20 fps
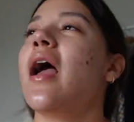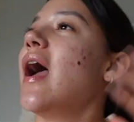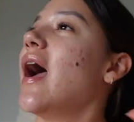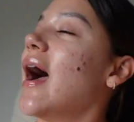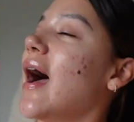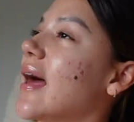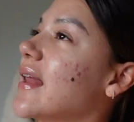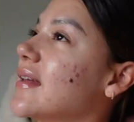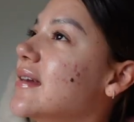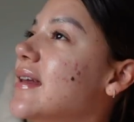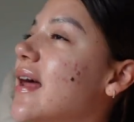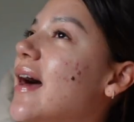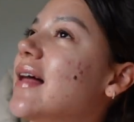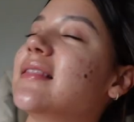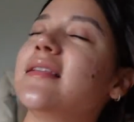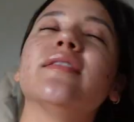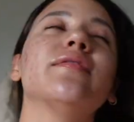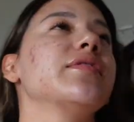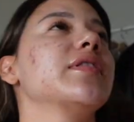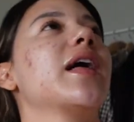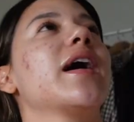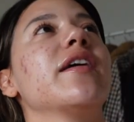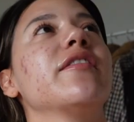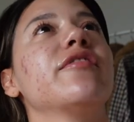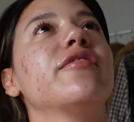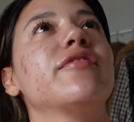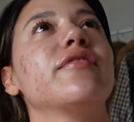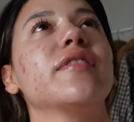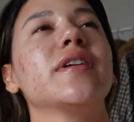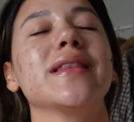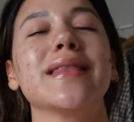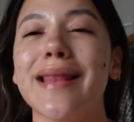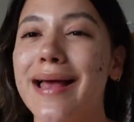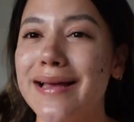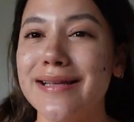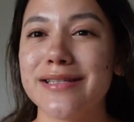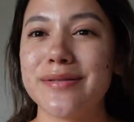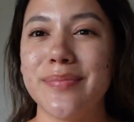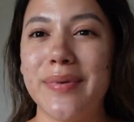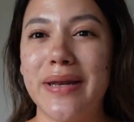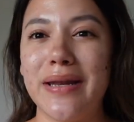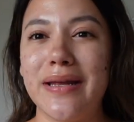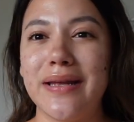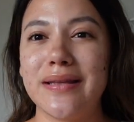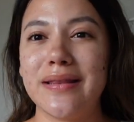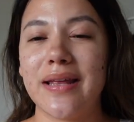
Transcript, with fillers: How to not live life last minute.